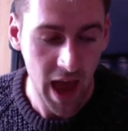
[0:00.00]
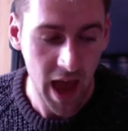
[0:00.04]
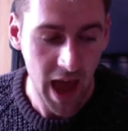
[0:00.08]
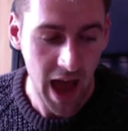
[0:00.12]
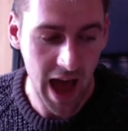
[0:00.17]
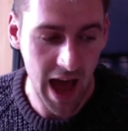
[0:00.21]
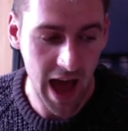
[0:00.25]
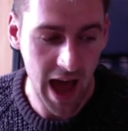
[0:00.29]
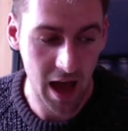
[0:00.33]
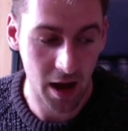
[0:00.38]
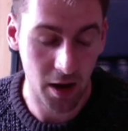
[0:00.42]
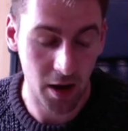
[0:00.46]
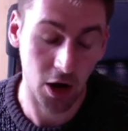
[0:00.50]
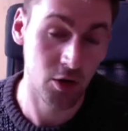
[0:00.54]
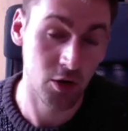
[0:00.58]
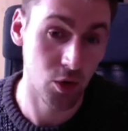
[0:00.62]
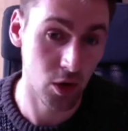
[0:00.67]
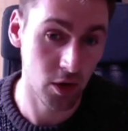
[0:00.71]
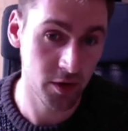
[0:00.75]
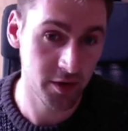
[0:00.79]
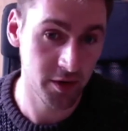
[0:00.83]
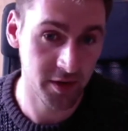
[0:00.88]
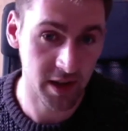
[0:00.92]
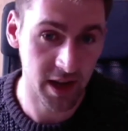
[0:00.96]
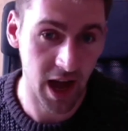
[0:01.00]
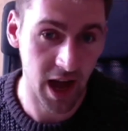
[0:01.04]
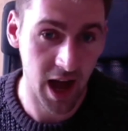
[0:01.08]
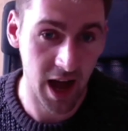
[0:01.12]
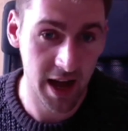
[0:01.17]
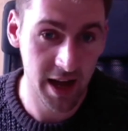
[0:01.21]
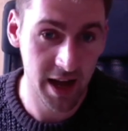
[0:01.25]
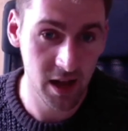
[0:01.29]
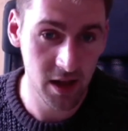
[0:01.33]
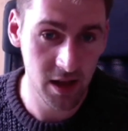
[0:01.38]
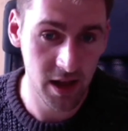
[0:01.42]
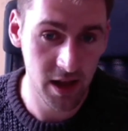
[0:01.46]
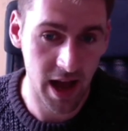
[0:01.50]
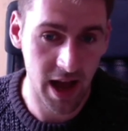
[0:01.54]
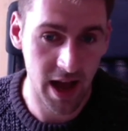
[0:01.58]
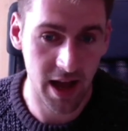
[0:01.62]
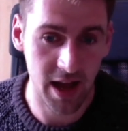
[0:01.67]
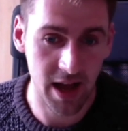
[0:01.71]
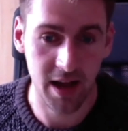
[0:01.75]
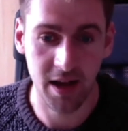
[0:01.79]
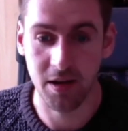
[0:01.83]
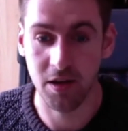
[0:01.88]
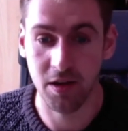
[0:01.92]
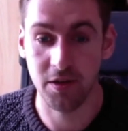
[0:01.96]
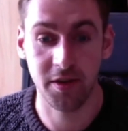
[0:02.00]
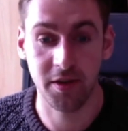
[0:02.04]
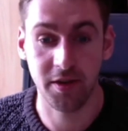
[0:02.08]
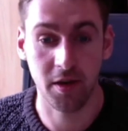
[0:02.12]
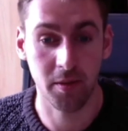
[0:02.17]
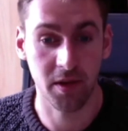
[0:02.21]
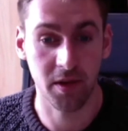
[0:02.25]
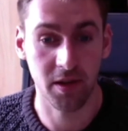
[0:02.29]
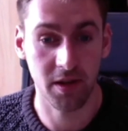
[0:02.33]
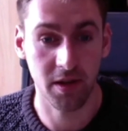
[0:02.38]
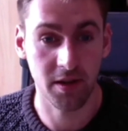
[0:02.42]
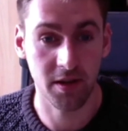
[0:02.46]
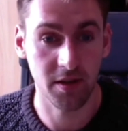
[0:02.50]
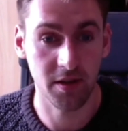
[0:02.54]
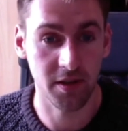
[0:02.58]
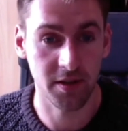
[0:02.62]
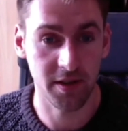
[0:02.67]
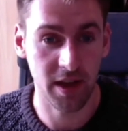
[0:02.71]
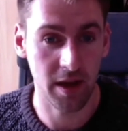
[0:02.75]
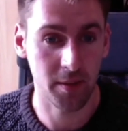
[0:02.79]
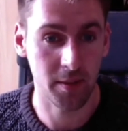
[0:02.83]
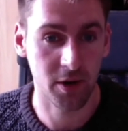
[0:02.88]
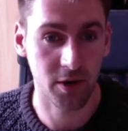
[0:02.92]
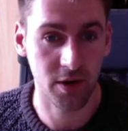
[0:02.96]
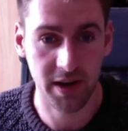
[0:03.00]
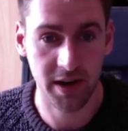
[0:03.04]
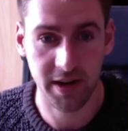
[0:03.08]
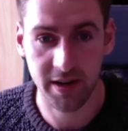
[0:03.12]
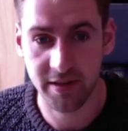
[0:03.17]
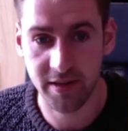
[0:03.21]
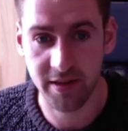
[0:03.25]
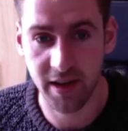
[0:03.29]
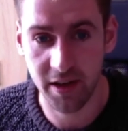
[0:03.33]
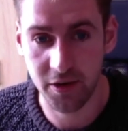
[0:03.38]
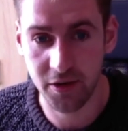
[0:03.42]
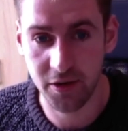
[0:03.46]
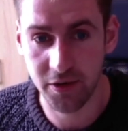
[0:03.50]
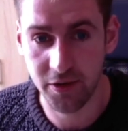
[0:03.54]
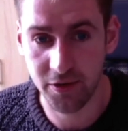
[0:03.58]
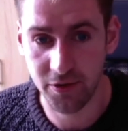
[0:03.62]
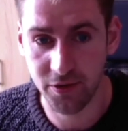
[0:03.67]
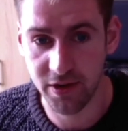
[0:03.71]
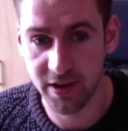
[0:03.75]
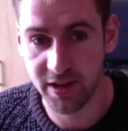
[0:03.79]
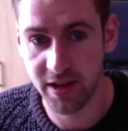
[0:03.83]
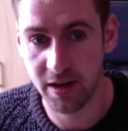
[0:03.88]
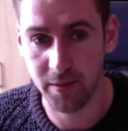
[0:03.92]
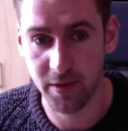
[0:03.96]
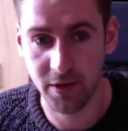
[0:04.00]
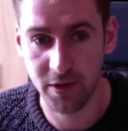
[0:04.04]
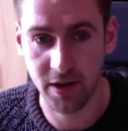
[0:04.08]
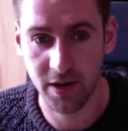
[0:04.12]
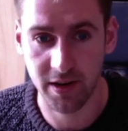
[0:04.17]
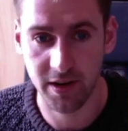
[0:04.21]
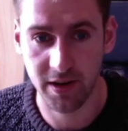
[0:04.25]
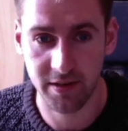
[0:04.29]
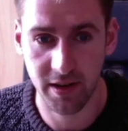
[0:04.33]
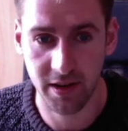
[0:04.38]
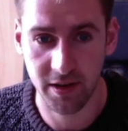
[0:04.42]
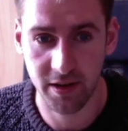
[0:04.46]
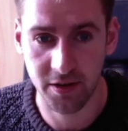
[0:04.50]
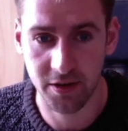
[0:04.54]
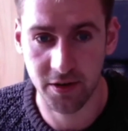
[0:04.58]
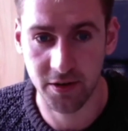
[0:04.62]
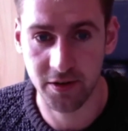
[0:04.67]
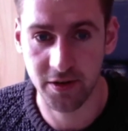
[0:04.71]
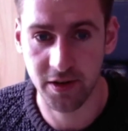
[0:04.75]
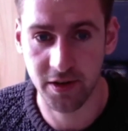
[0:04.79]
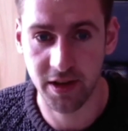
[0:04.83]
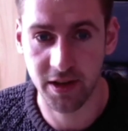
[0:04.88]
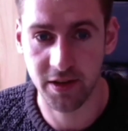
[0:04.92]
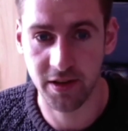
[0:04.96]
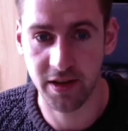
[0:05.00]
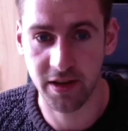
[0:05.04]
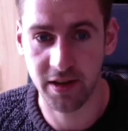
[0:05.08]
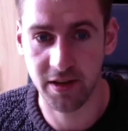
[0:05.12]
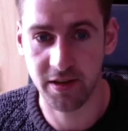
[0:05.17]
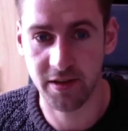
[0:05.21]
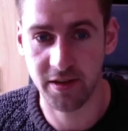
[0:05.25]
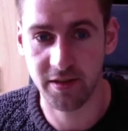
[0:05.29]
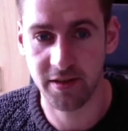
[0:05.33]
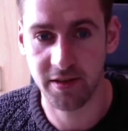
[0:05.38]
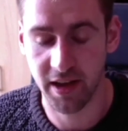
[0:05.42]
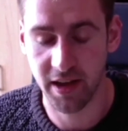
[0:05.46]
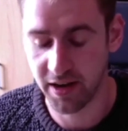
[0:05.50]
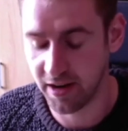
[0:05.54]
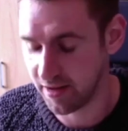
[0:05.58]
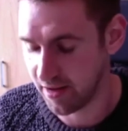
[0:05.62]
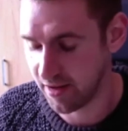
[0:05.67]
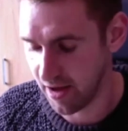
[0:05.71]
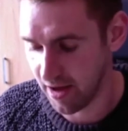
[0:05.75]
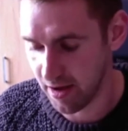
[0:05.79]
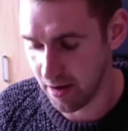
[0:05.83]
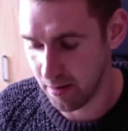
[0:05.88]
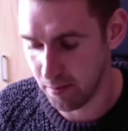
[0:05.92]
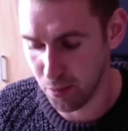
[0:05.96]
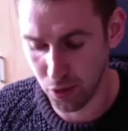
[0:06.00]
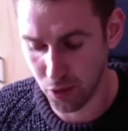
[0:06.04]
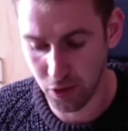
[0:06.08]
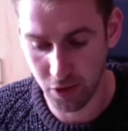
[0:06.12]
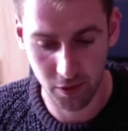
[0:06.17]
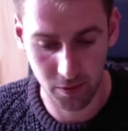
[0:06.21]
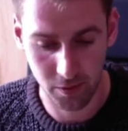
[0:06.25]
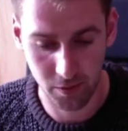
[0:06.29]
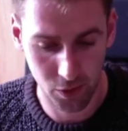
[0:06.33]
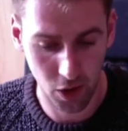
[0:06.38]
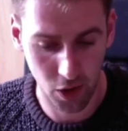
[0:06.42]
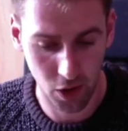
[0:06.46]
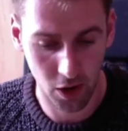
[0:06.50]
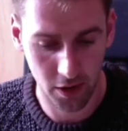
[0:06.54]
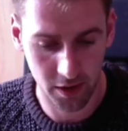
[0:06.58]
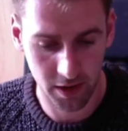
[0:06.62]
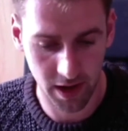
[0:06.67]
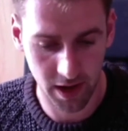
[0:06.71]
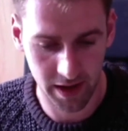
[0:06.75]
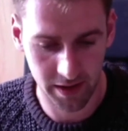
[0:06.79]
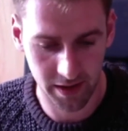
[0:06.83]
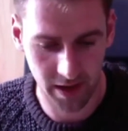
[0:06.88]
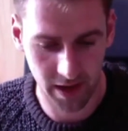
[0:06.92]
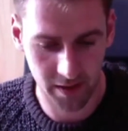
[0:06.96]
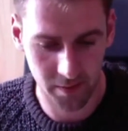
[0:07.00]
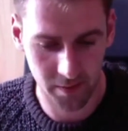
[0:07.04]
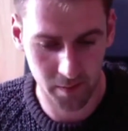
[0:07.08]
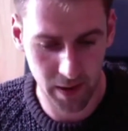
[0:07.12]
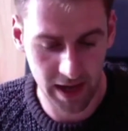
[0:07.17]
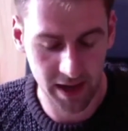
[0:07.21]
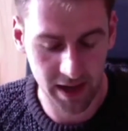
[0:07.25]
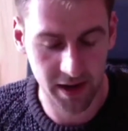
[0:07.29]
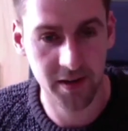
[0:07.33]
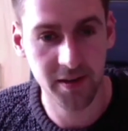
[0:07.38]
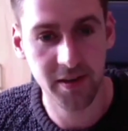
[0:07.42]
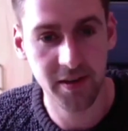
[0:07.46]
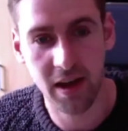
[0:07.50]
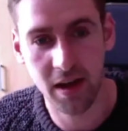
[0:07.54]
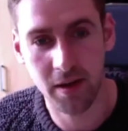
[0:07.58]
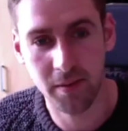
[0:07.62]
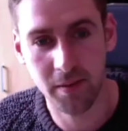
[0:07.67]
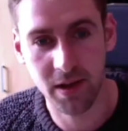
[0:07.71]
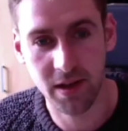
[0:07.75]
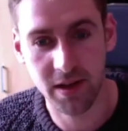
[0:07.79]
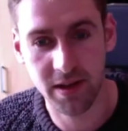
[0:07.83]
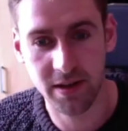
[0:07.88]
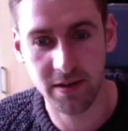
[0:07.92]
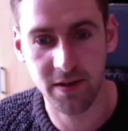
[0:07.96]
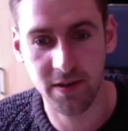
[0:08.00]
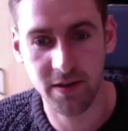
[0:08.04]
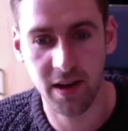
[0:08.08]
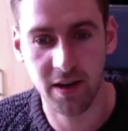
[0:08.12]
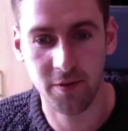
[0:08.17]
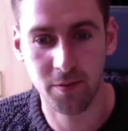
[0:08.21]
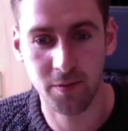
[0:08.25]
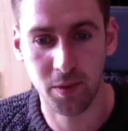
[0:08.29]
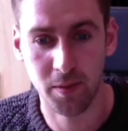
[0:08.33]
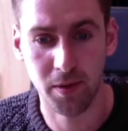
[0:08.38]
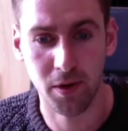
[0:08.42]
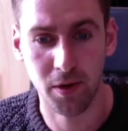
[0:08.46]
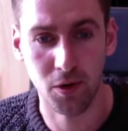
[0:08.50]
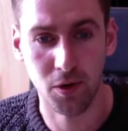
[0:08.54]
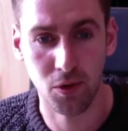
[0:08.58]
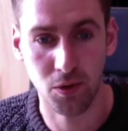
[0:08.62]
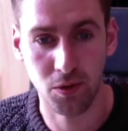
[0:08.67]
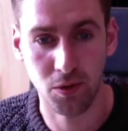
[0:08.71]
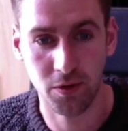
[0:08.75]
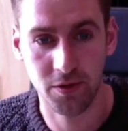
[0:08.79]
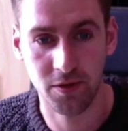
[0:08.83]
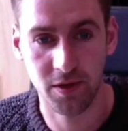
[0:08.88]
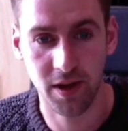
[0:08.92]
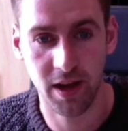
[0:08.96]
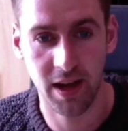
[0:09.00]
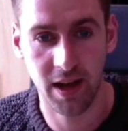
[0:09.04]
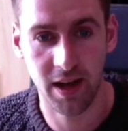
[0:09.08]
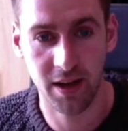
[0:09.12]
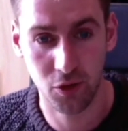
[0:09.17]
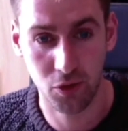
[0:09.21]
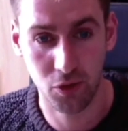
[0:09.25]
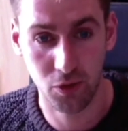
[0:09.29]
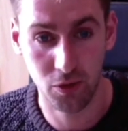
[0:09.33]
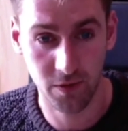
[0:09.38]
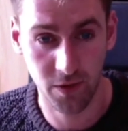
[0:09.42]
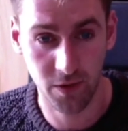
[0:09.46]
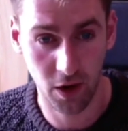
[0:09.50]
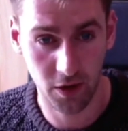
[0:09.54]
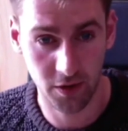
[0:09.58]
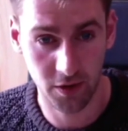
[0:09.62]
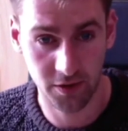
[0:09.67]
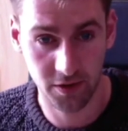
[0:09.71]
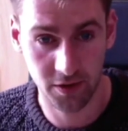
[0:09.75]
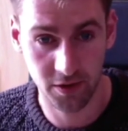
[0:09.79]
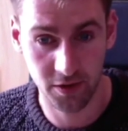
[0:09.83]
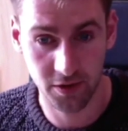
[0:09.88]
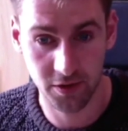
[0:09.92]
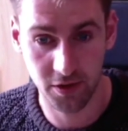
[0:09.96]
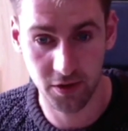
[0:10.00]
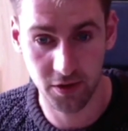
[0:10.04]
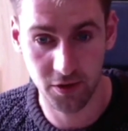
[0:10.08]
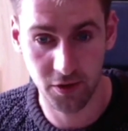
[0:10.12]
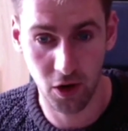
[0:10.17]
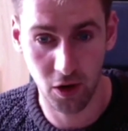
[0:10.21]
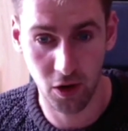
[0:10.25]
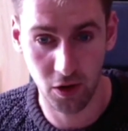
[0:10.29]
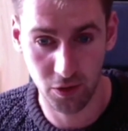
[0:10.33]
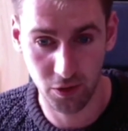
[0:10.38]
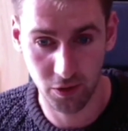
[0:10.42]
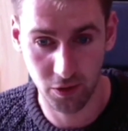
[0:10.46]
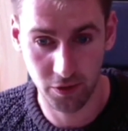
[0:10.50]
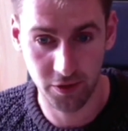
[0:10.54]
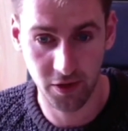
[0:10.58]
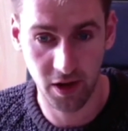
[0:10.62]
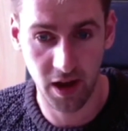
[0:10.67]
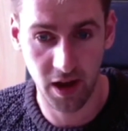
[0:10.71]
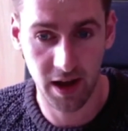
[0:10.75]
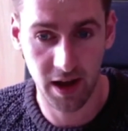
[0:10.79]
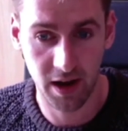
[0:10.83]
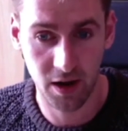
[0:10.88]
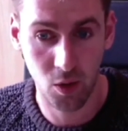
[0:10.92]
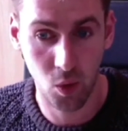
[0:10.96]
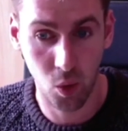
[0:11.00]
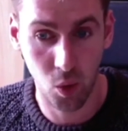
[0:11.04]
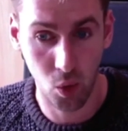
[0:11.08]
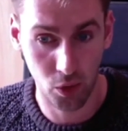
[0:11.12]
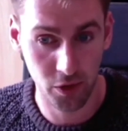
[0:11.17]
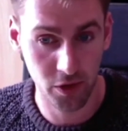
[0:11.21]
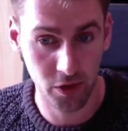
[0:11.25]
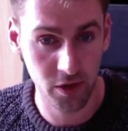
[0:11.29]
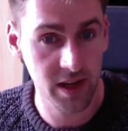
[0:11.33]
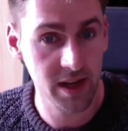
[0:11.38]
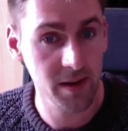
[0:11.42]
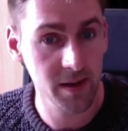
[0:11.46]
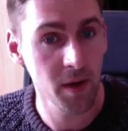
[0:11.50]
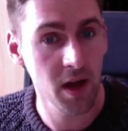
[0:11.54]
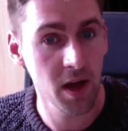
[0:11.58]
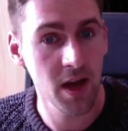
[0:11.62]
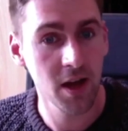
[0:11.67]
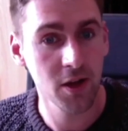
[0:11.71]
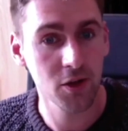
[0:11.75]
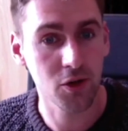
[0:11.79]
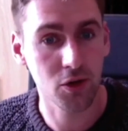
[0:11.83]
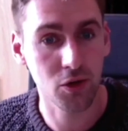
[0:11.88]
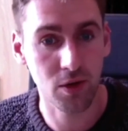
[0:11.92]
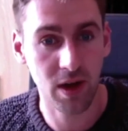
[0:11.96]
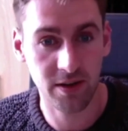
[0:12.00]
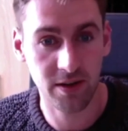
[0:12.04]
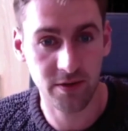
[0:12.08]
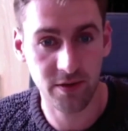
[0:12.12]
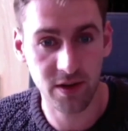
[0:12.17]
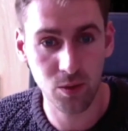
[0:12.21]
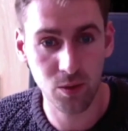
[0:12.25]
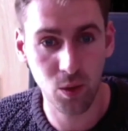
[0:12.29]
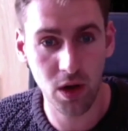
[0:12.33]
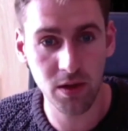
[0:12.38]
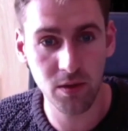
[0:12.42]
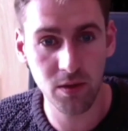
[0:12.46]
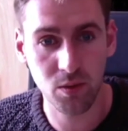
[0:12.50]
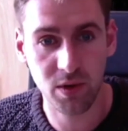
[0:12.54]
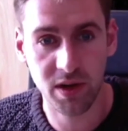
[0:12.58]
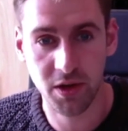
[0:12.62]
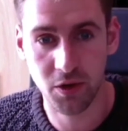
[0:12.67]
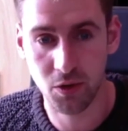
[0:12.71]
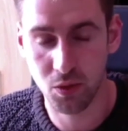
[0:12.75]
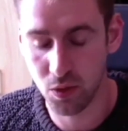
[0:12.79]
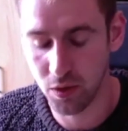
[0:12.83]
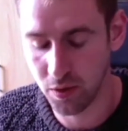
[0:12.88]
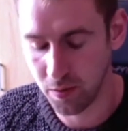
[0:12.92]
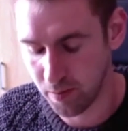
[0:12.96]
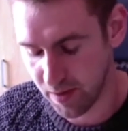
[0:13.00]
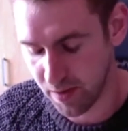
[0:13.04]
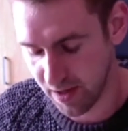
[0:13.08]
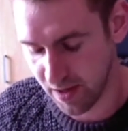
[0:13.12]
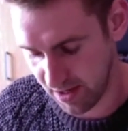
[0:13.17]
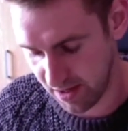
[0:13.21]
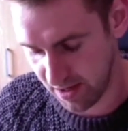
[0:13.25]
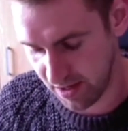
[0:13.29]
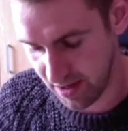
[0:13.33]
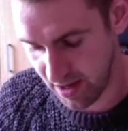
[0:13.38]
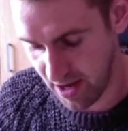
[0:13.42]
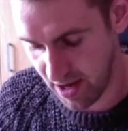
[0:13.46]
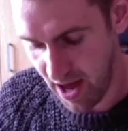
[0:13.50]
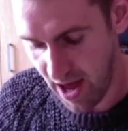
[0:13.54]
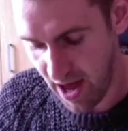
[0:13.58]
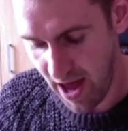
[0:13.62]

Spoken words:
Across the aisle, some of the Democratic senators, free Democratic senators in the Senate, Booker, Brown, and Bennett, I believe, have proposed $2,000 quarterly to everyone, which would be